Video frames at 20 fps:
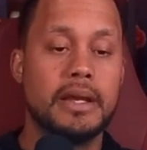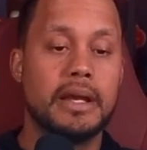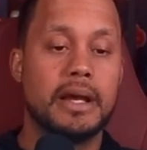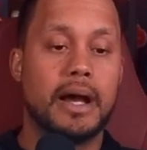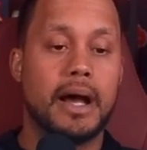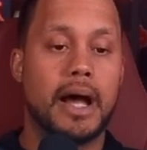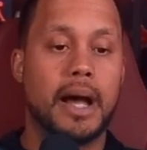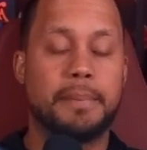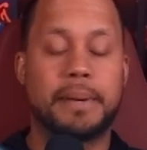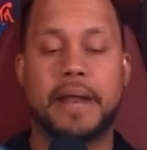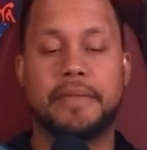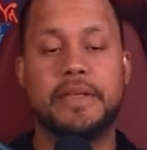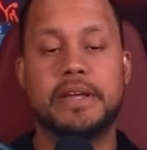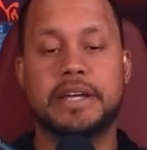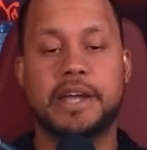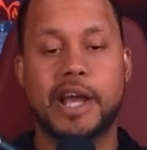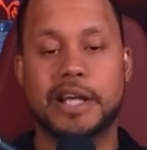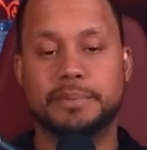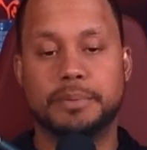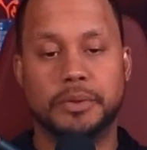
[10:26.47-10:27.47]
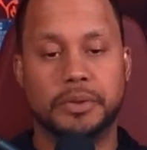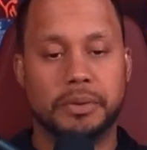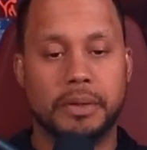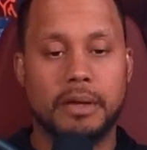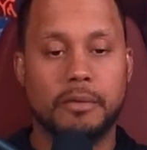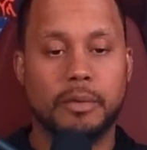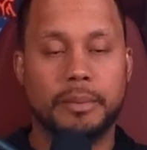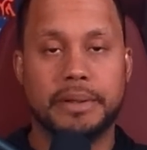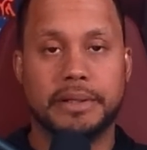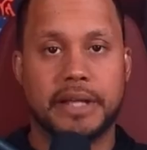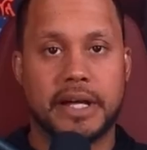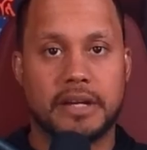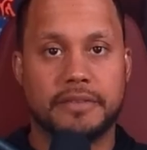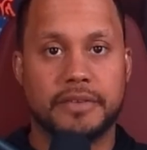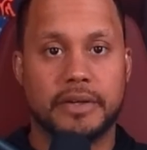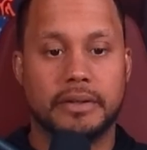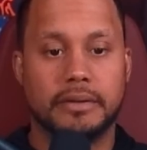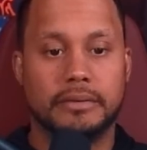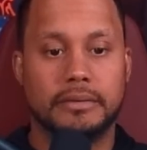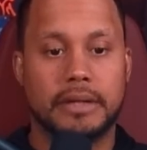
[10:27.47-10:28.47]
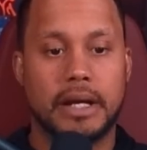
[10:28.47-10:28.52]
But I think chaos bolt, it will be a lot of fun.